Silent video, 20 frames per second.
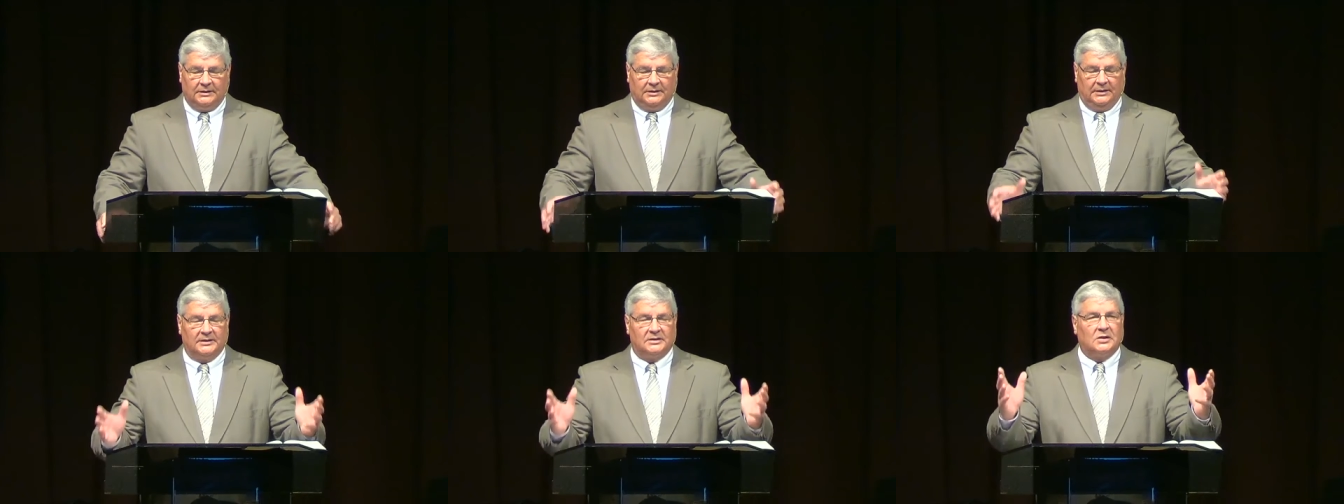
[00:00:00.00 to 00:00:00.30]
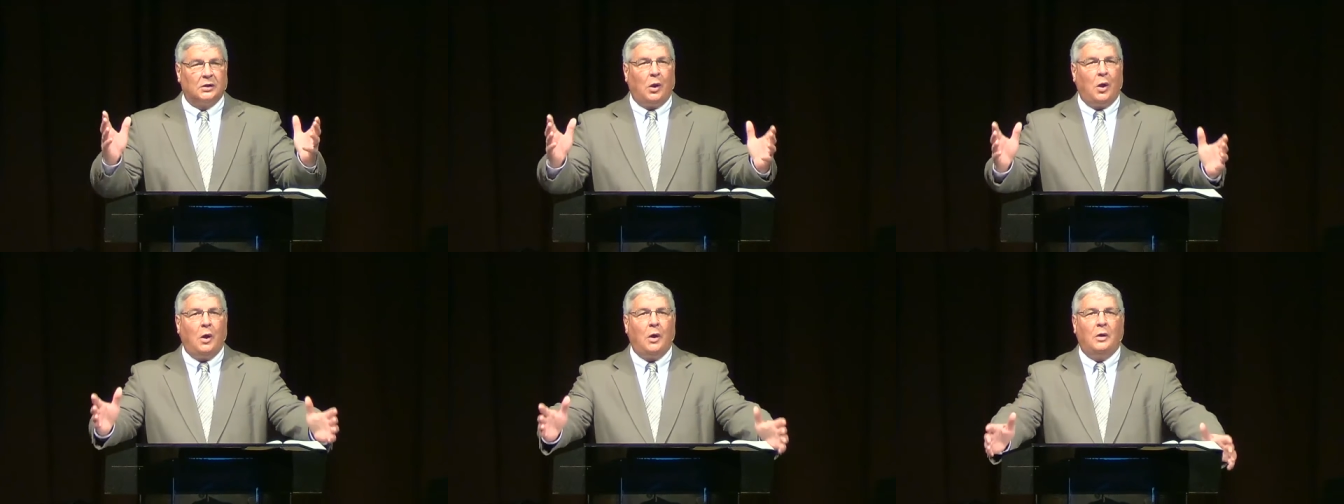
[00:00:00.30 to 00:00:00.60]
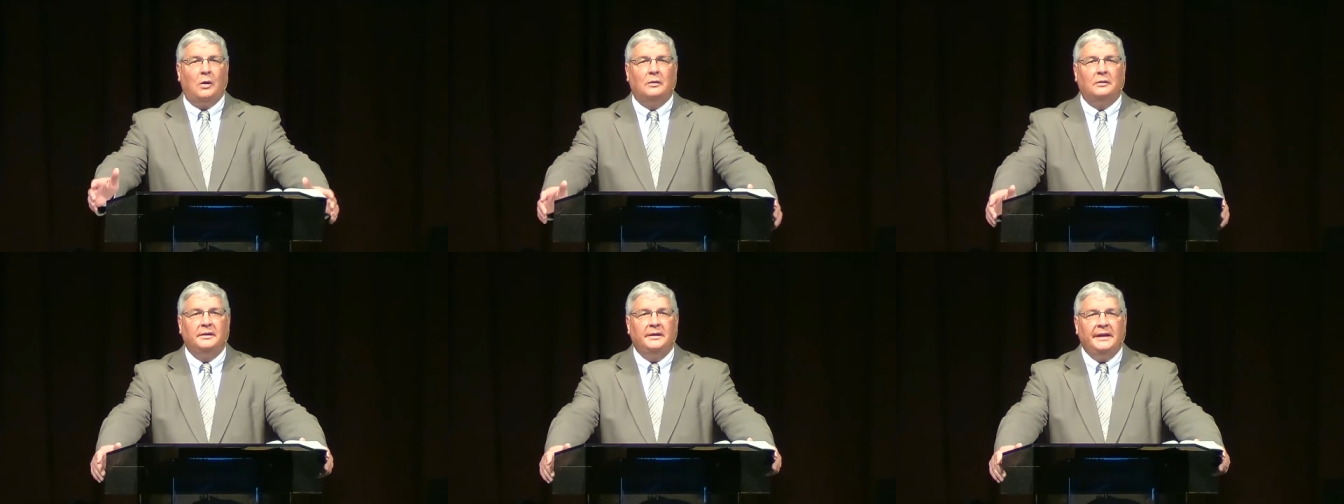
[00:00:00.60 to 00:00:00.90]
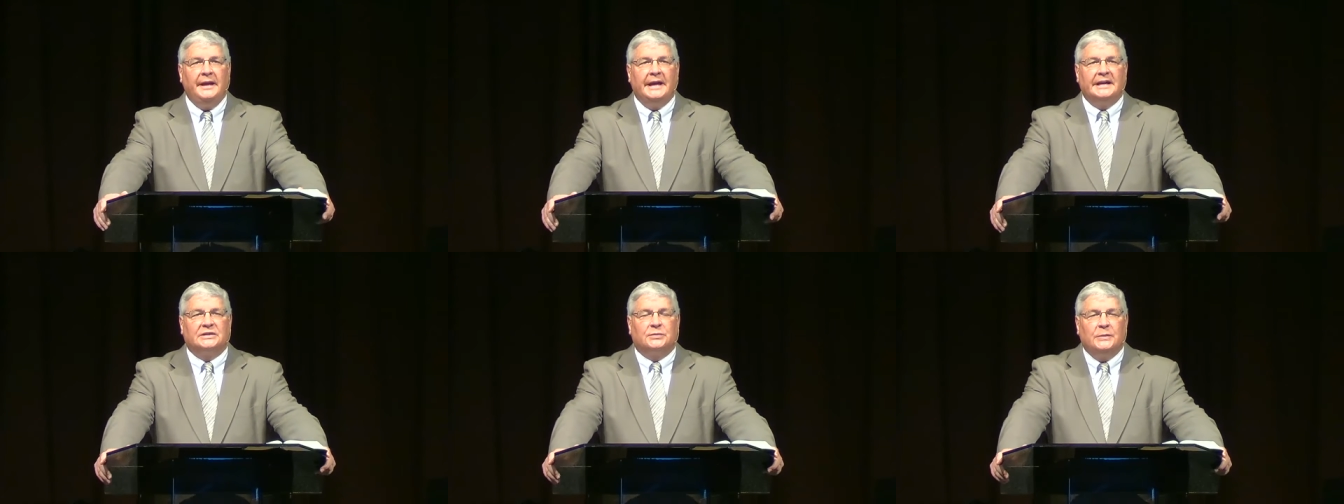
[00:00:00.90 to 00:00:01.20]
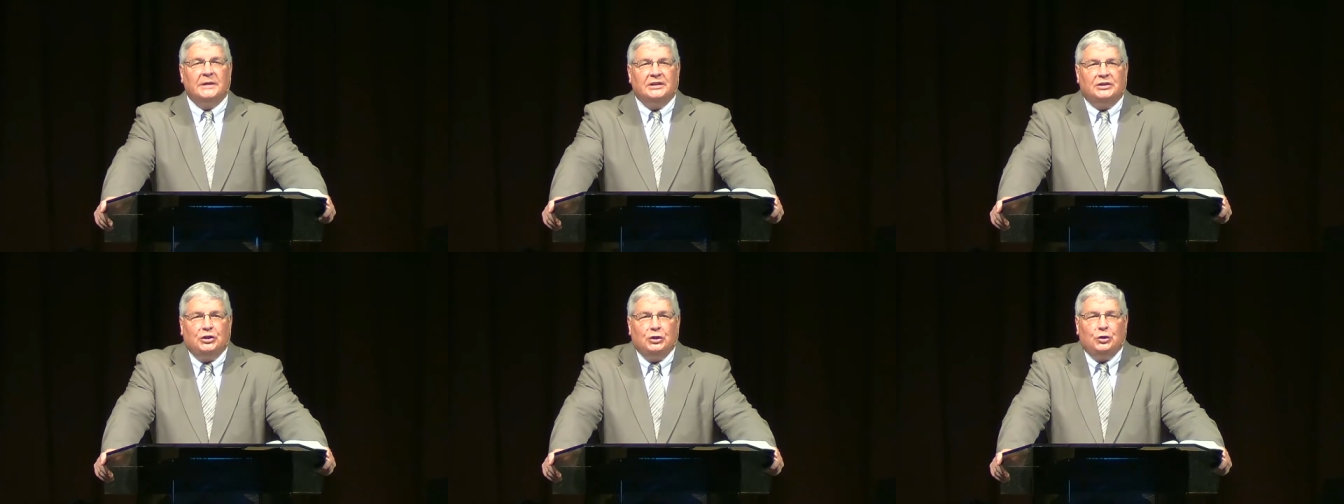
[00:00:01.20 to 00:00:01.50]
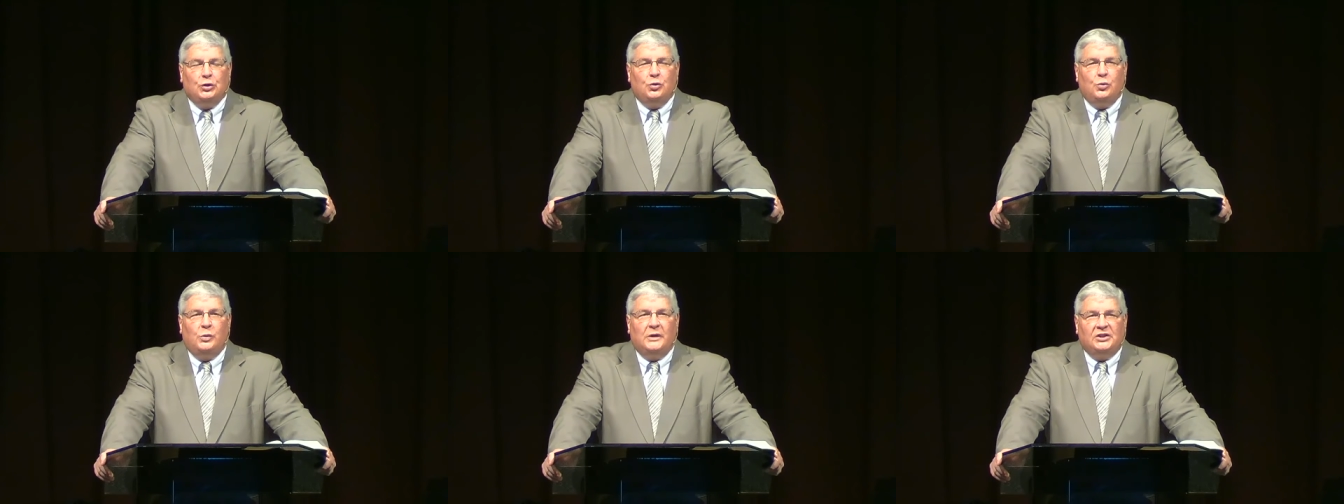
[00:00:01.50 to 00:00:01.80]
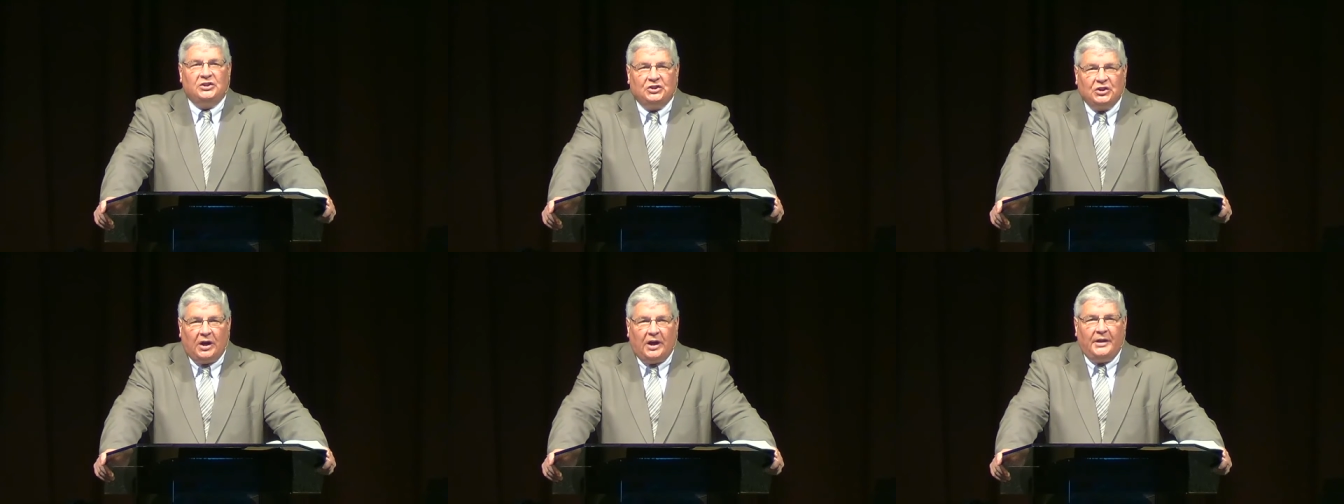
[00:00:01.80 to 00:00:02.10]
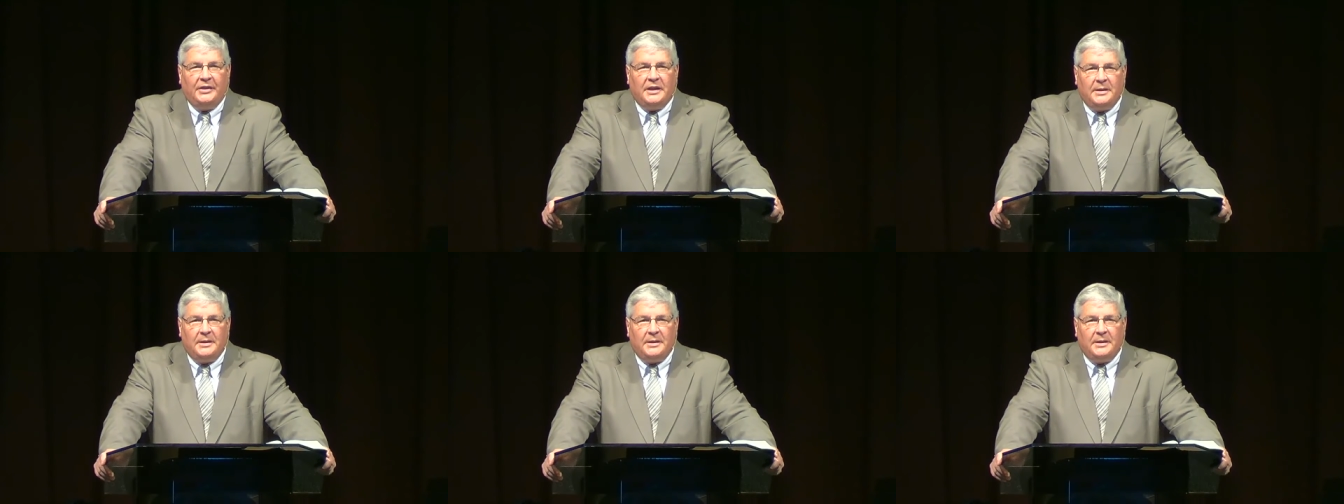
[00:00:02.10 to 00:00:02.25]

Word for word: as long as we do what John